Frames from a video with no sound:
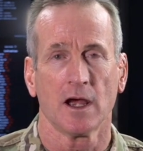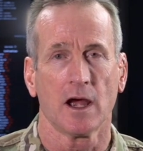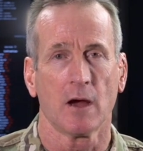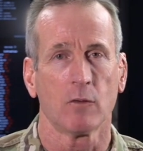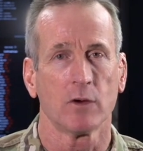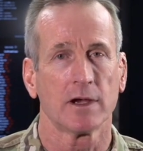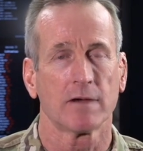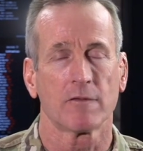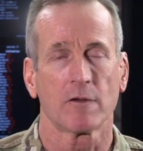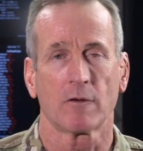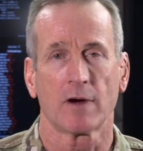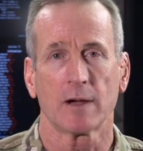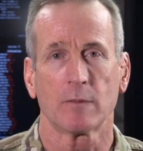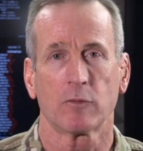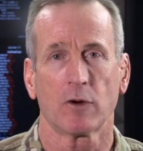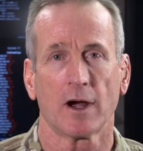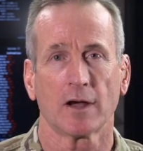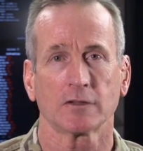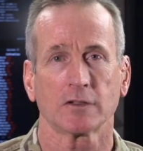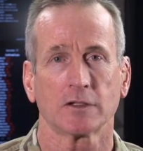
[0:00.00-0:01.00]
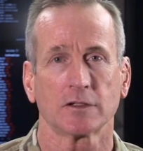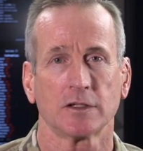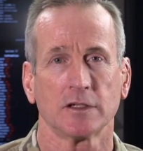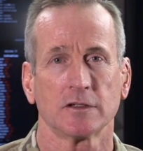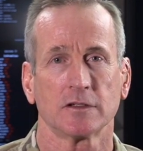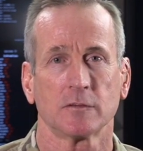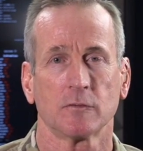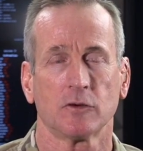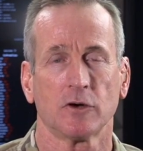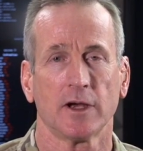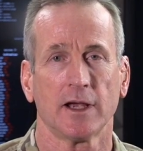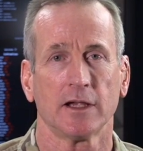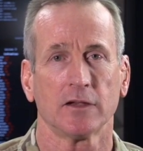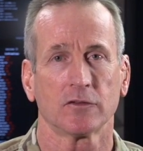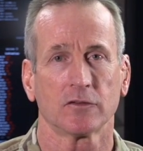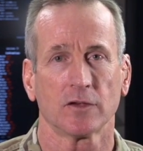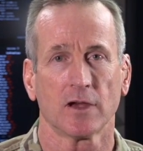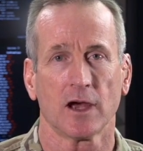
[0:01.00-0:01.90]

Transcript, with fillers: Uh, we have the right processes in place.